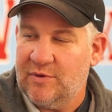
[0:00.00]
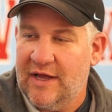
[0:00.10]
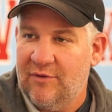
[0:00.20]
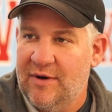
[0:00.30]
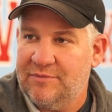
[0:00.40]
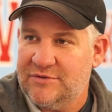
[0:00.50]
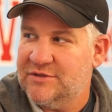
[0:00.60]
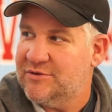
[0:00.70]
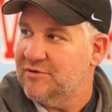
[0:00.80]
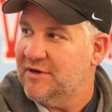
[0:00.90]
kind of
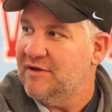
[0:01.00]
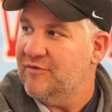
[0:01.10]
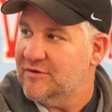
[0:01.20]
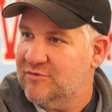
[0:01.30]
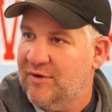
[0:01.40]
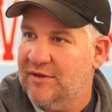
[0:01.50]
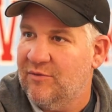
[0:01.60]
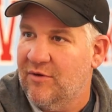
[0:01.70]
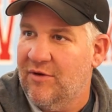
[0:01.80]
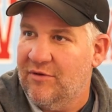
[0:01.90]
represents our defense the way they
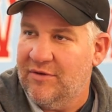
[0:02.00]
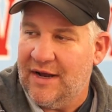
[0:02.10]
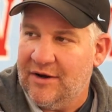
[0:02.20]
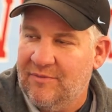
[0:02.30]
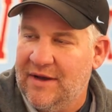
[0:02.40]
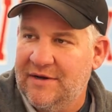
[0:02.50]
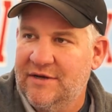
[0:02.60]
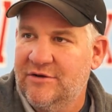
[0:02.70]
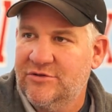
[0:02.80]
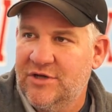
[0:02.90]
were all night. Everybody
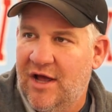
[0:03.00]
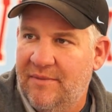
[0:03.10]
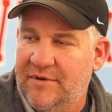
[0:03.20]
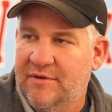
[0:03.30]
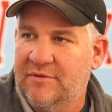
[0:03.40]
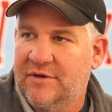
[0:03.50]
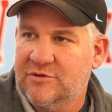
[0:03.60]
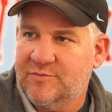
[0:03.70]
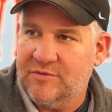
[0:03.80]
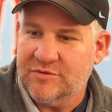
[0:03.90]
did their job and did what they
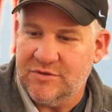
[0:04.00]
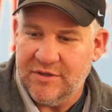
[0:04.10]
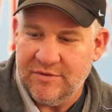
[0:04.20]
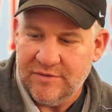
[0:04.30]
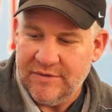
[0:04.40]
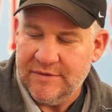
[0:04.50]
were supposed to do.